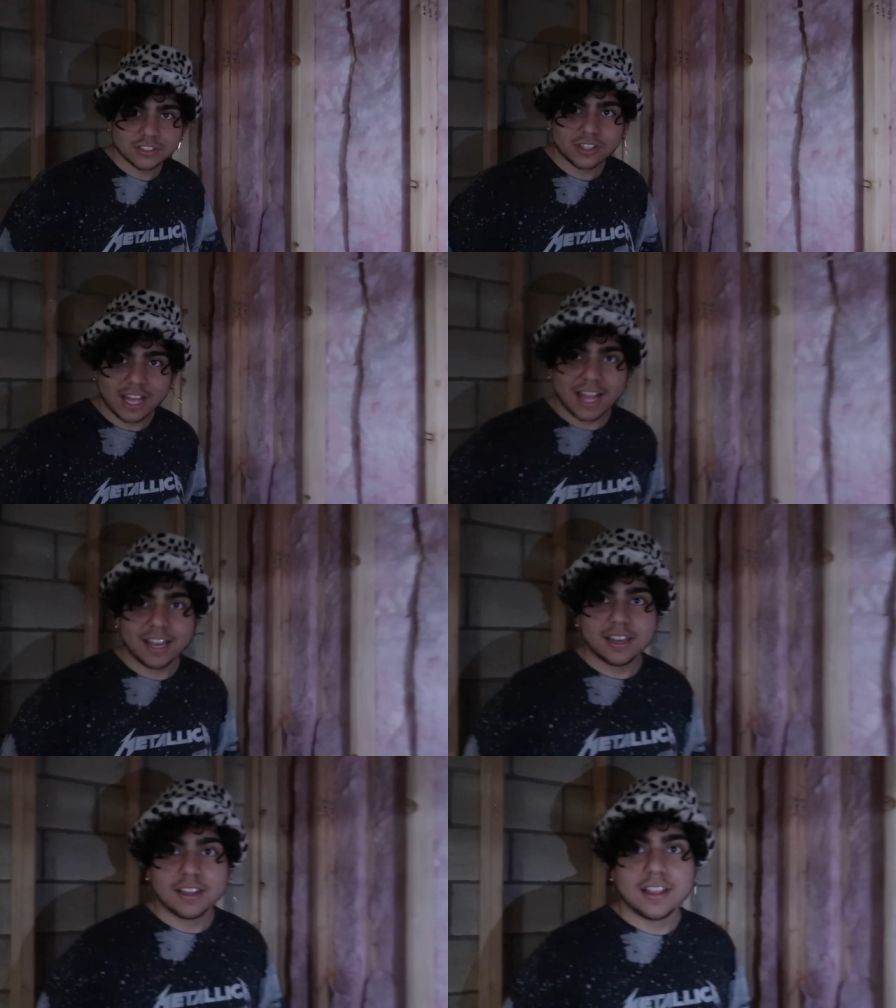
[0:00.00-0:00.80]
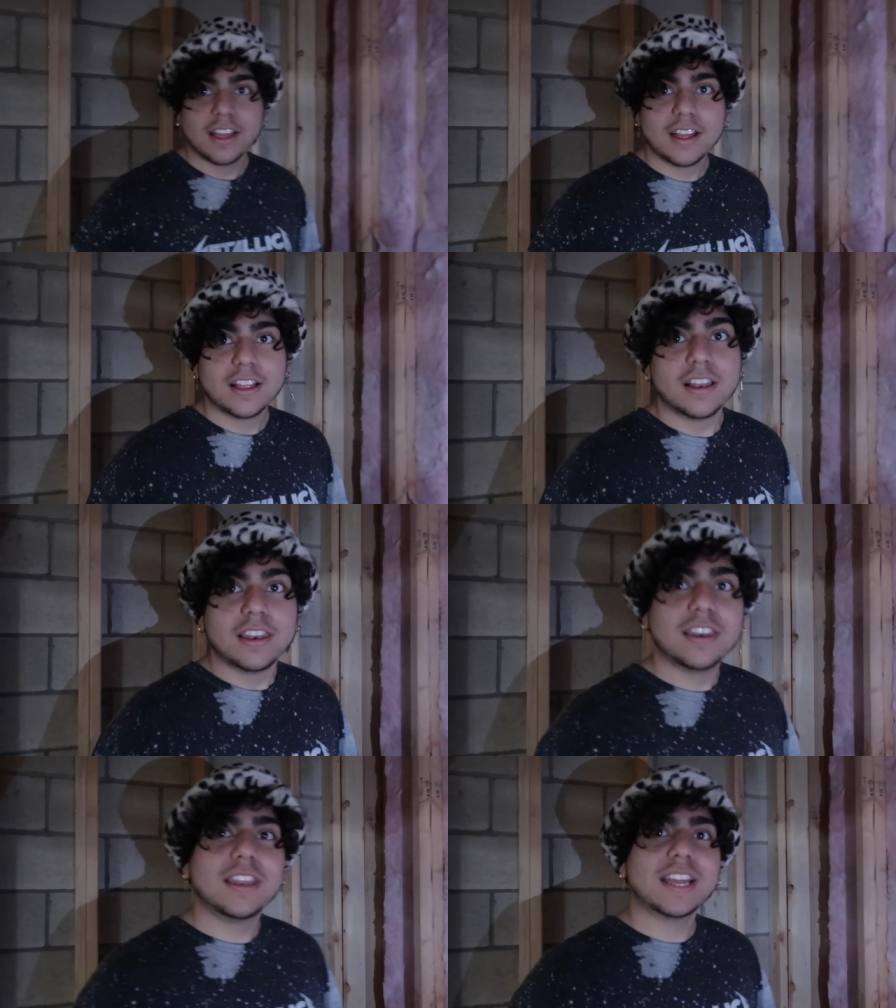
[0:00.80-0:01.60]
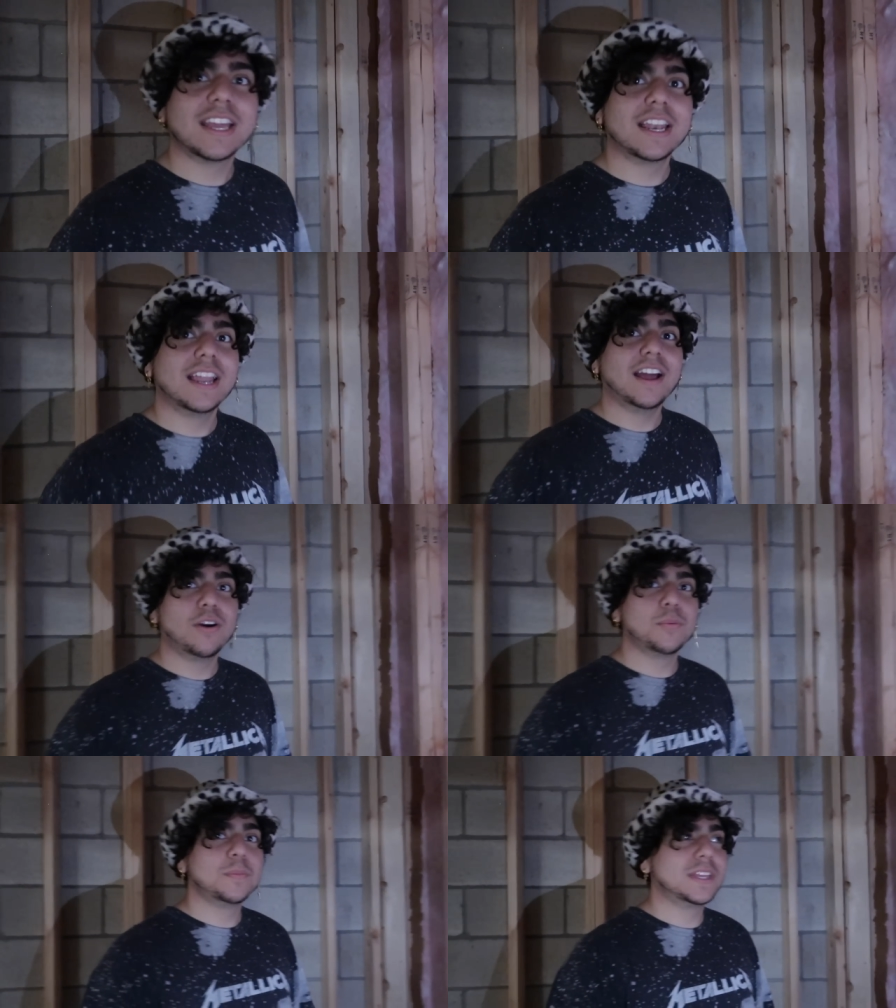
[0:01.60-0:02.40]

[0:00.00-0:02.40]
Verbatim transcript: so that Nick can help